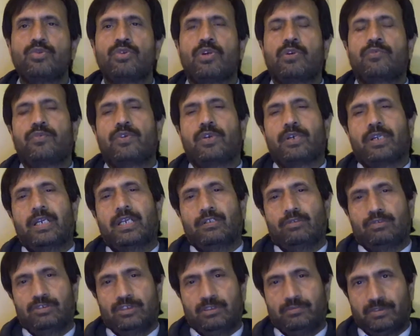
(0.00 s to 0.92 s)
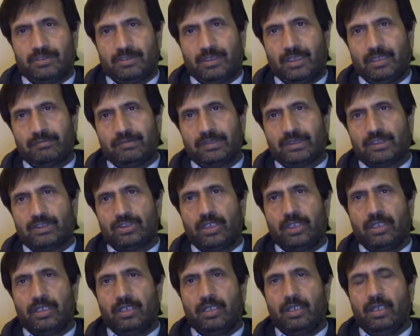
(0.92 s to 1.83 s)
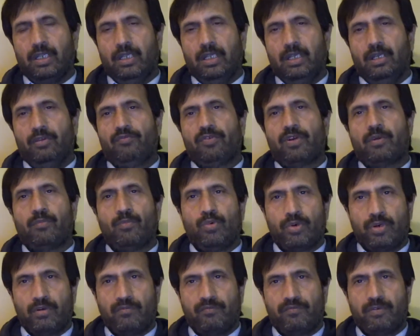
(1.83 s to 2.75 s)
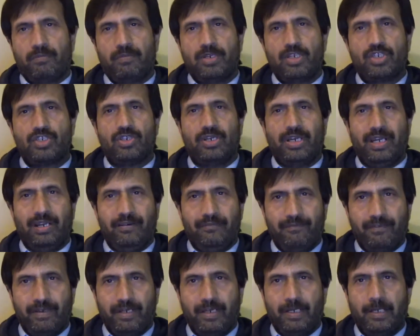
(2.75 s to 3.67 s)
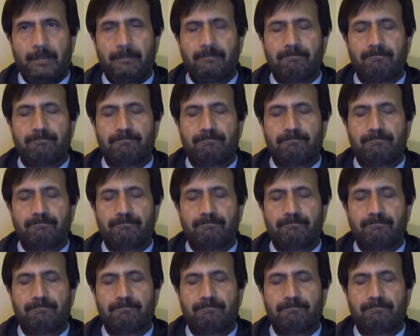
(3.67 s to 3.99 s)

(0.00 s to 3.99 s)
do not forget to subscribe this channel for more information every day